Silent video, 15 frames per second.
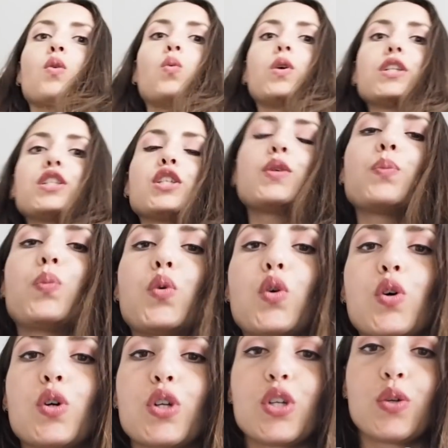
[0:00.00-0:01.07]
What's
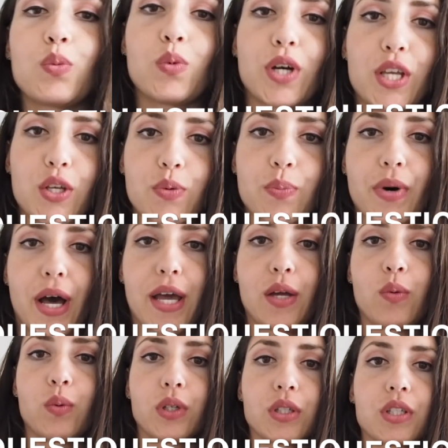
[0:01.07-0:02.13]
important when you buy
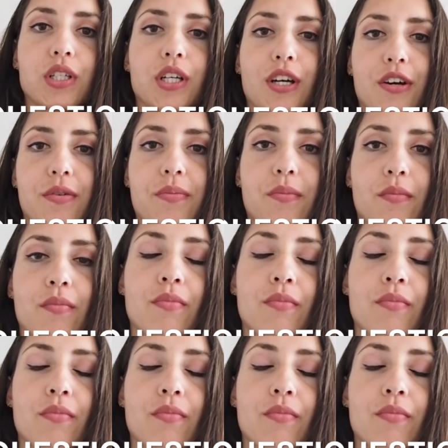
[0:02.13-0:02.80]
a wheelchair?